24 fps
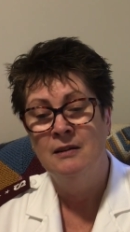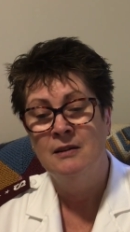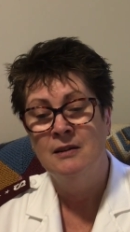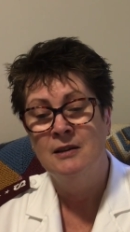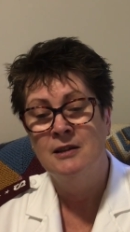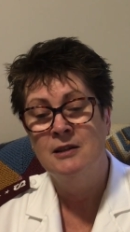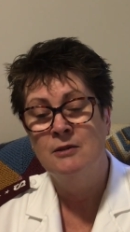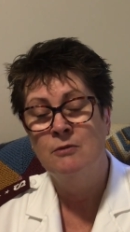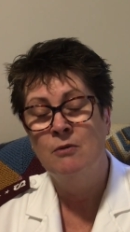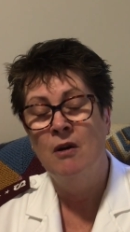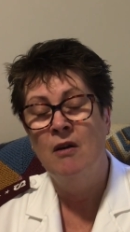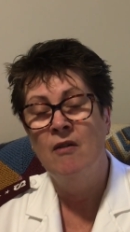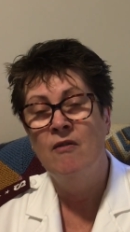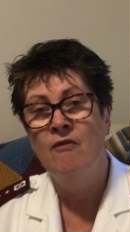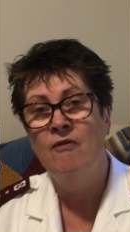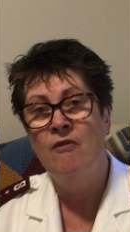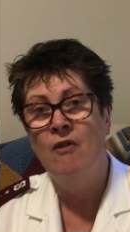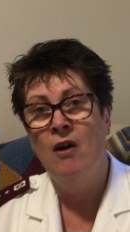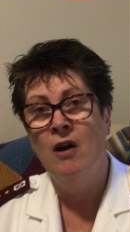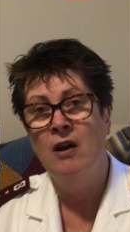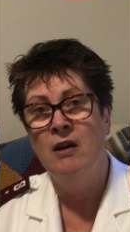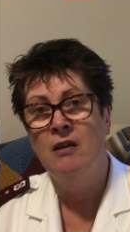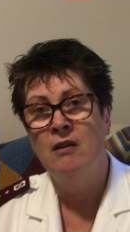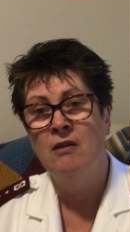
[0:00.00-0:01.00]
So I
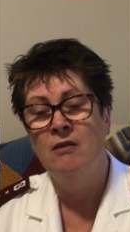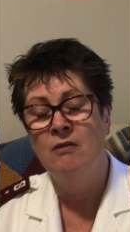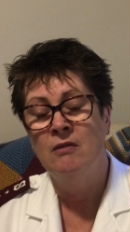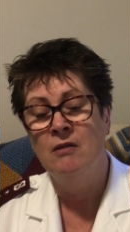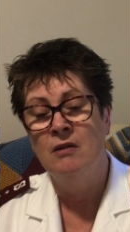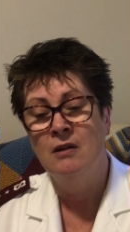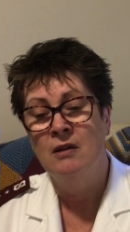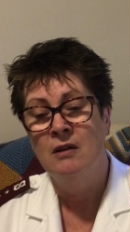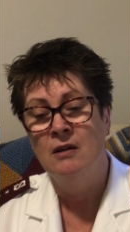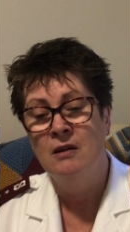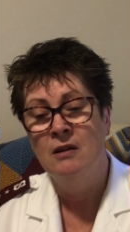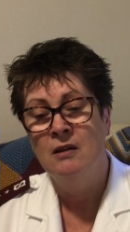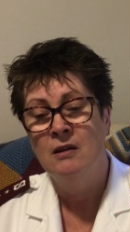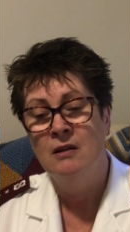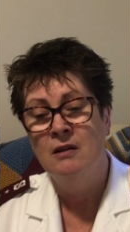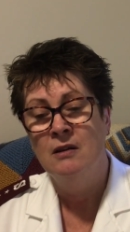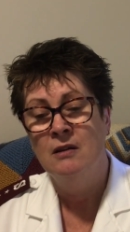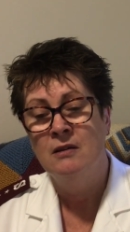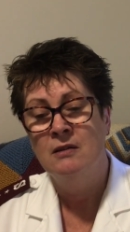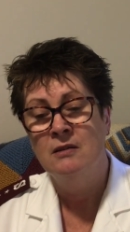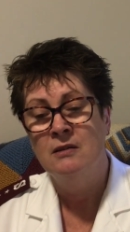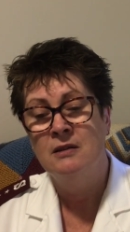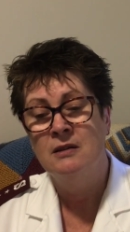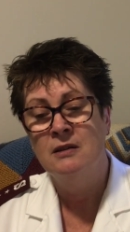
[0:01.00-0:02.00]
invite you
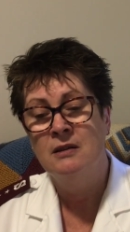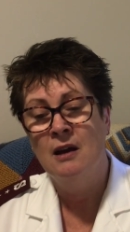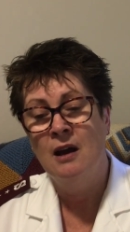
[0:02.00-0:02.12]
to